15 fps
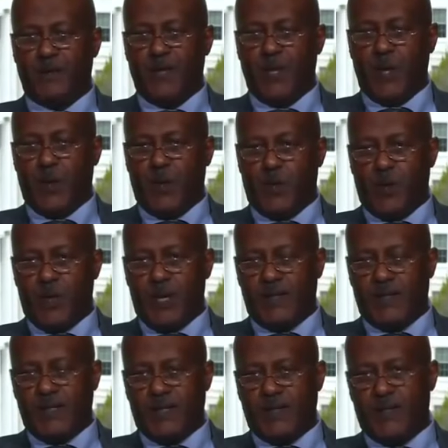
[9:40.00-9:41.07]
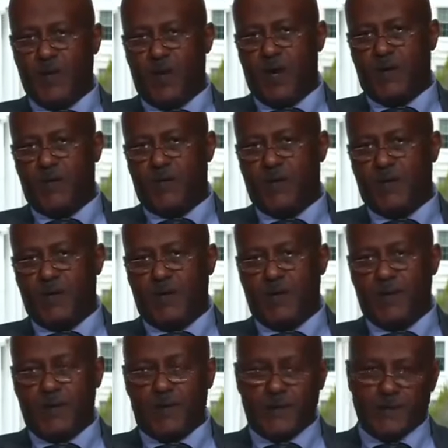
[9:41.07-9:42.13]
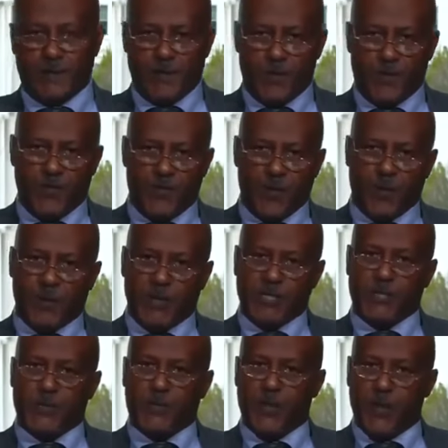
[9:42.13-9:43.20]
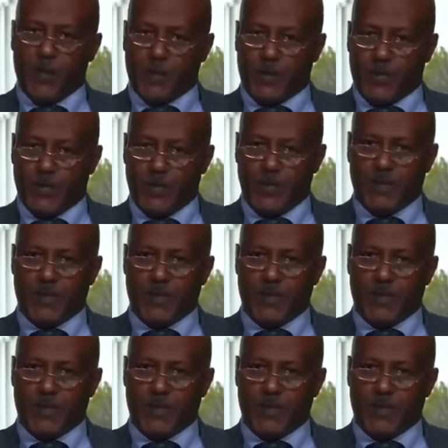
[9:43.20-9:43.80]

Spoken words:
No, I think you have your information wrong.